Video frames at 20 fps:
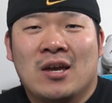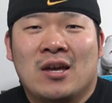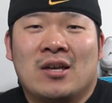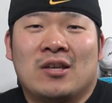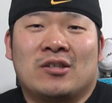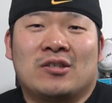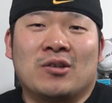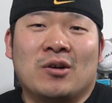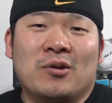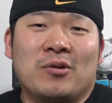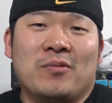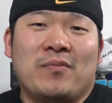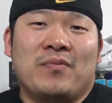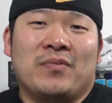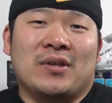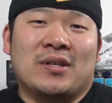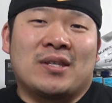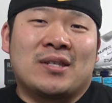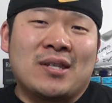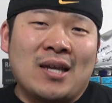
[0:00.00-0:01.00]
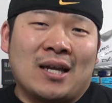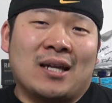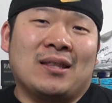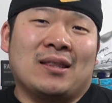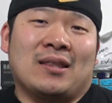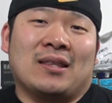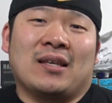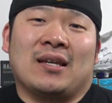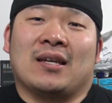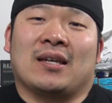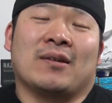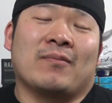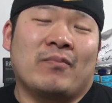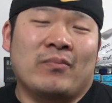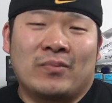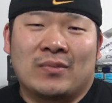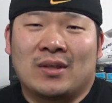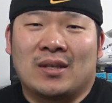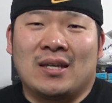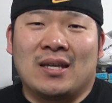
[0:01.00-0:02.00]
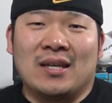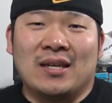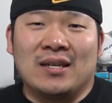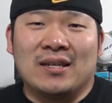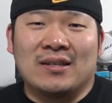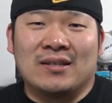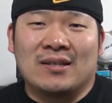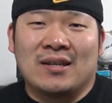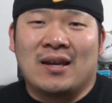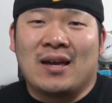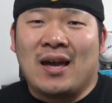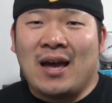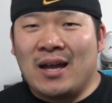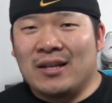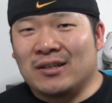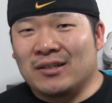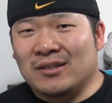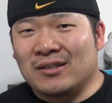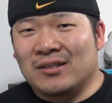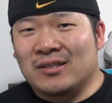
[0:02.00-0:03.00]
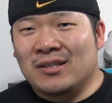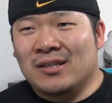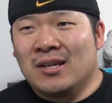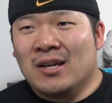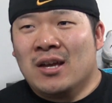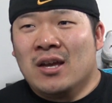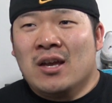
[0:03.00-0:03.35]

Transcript: So the second thing is headers.